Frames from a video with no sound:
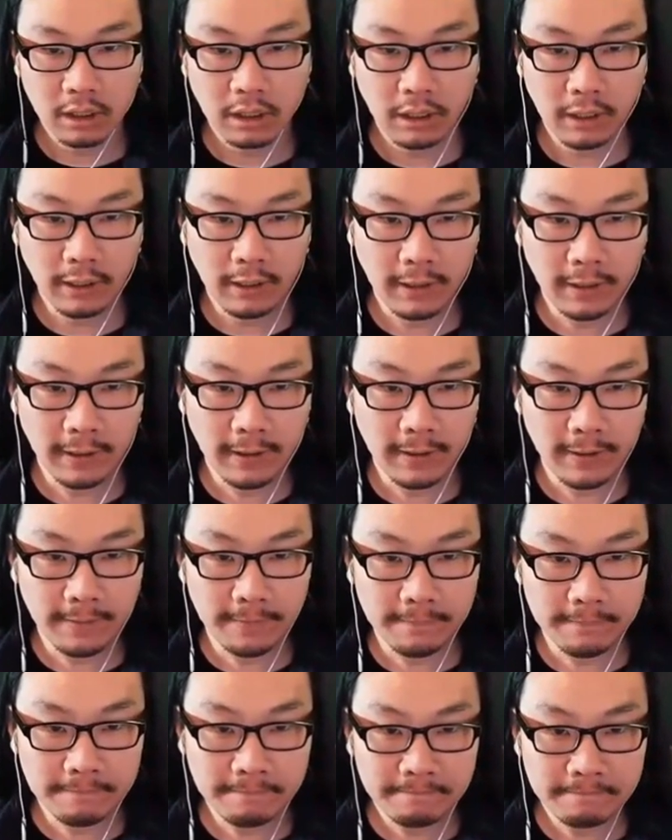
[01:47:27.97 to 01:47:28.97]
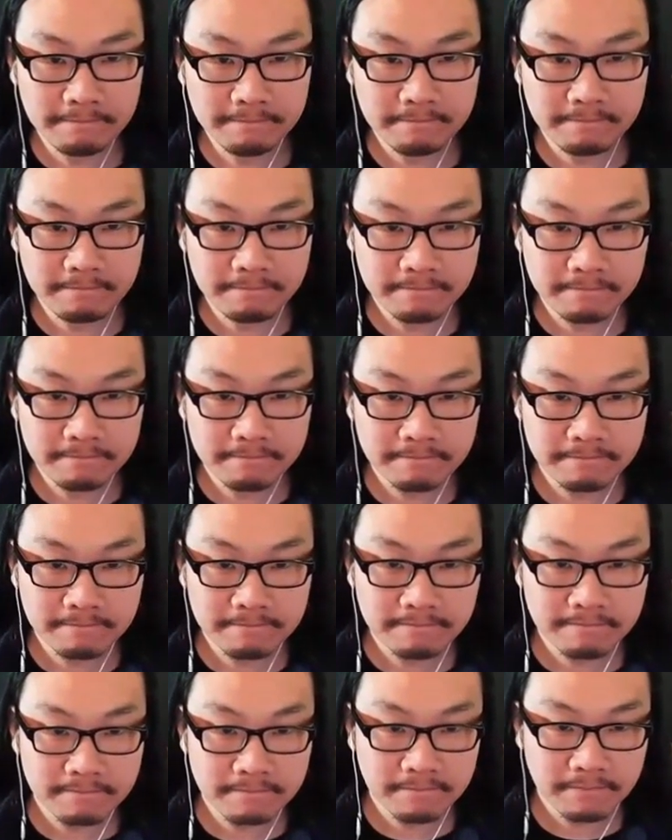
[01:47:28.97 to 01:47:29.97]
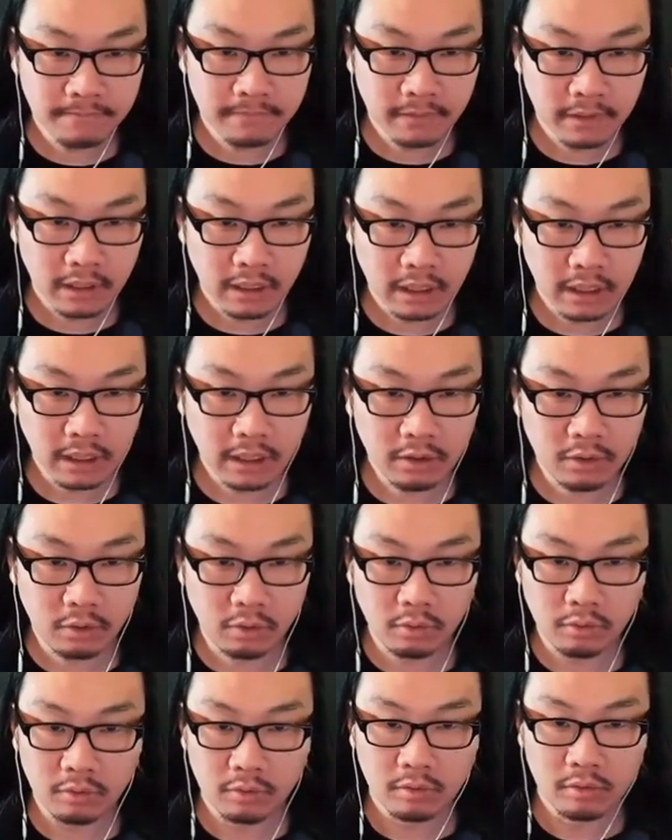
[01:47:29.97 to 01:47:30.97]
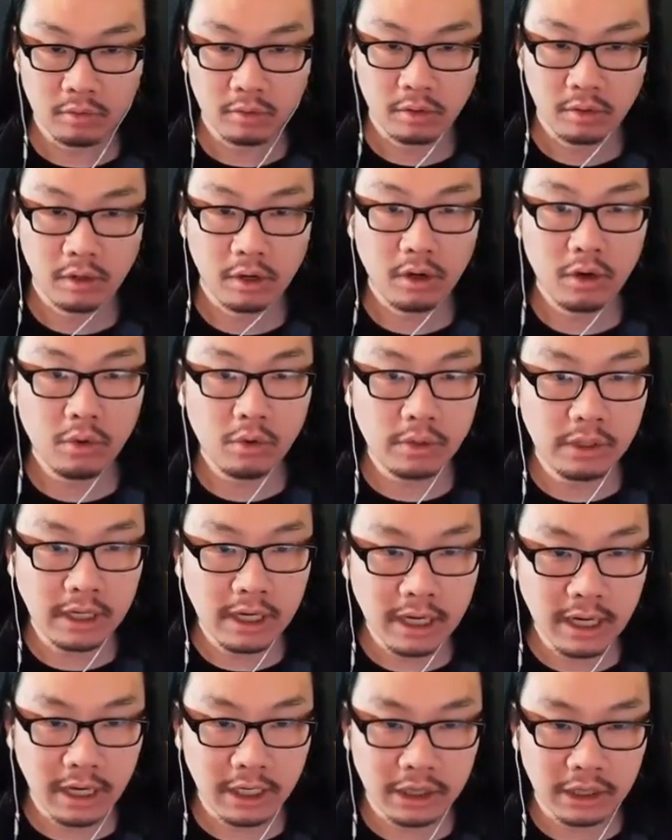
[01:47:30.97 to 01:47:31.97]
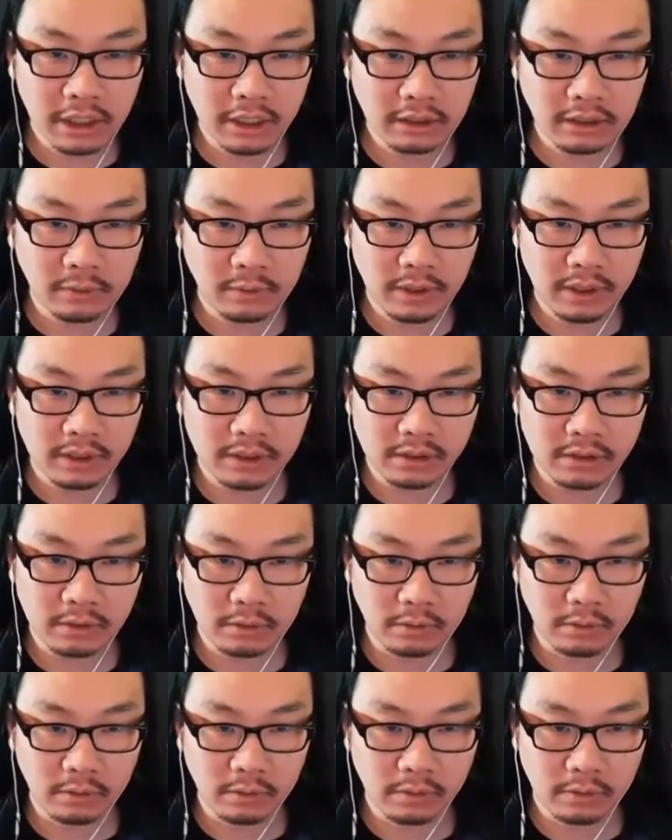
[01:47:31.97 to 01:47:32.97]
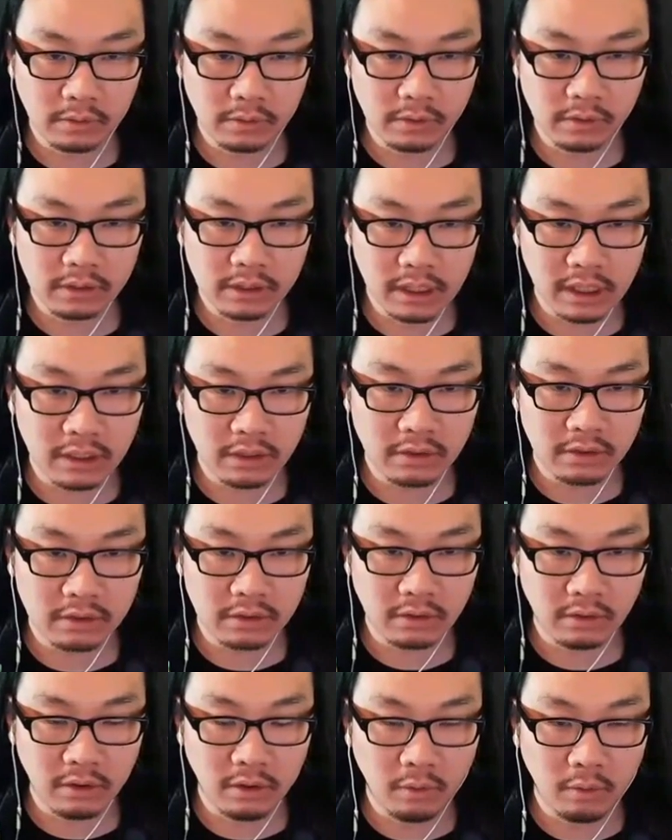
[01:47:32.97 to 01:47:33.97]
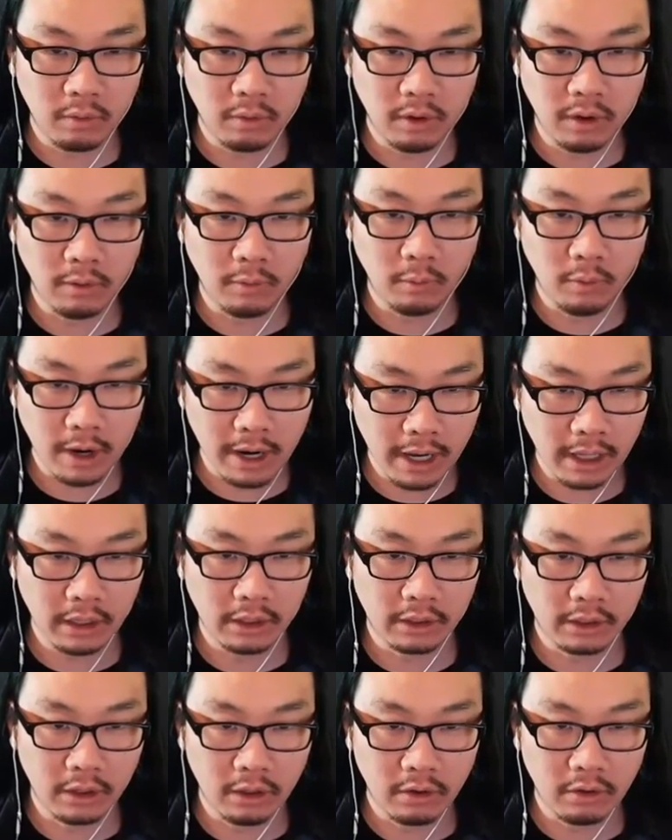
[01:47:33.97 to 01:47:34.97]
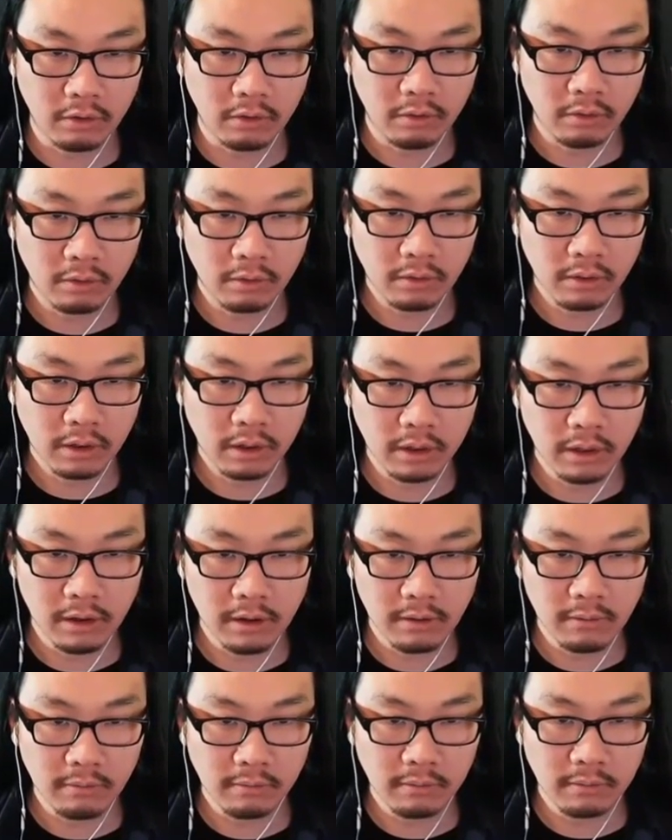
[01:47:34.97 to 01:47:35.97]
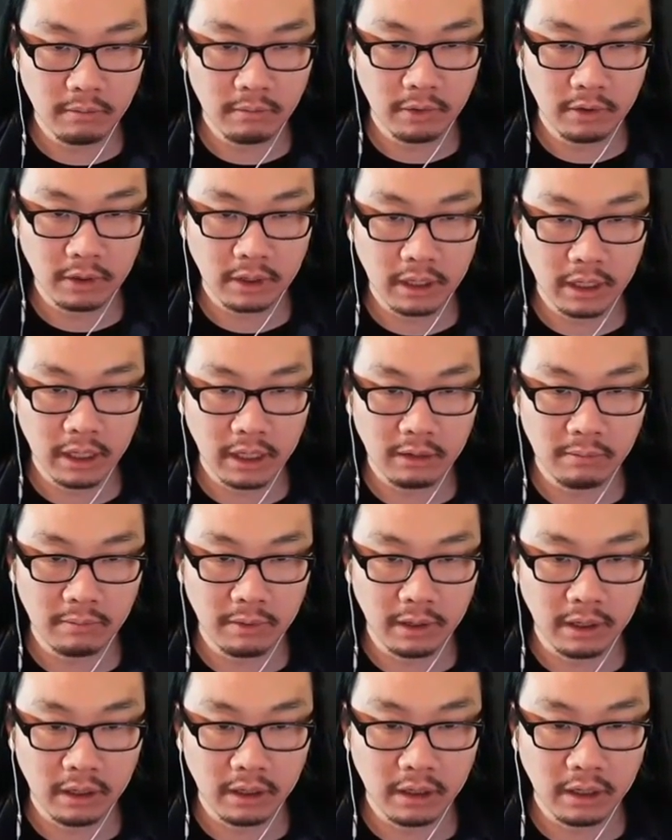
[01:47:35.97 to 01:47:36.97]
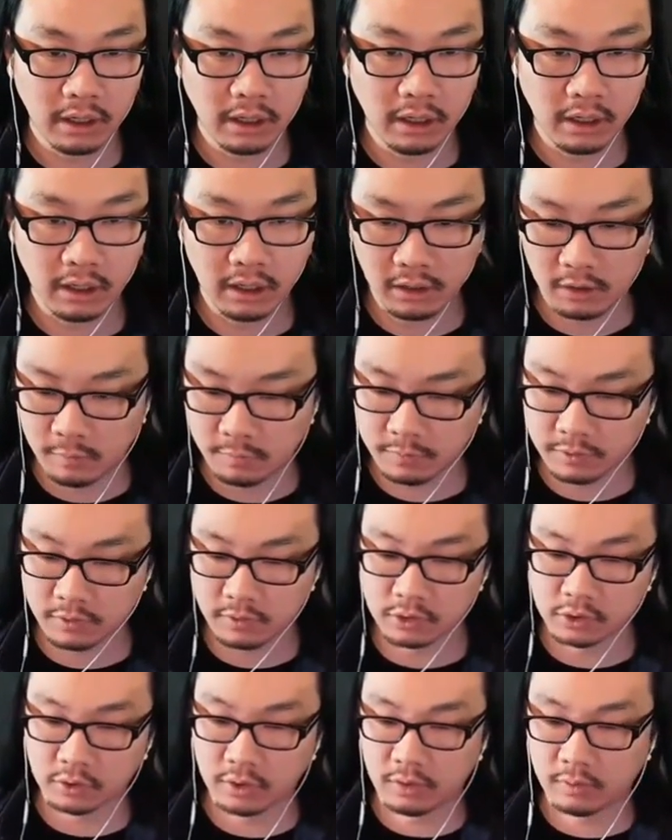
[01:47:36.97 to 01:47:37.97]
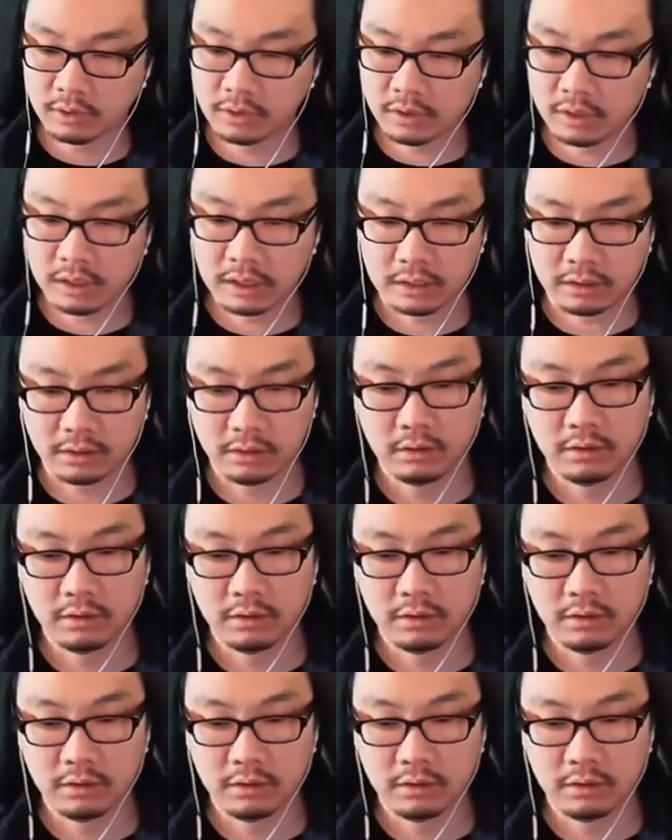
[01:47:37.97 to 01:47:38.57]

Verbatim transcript: Um. Hello. Oh yeah, I think that we had sold uh, signed yours a, a, a, while ago, um, Murakat. But I, I hope you enjoy it when you get it.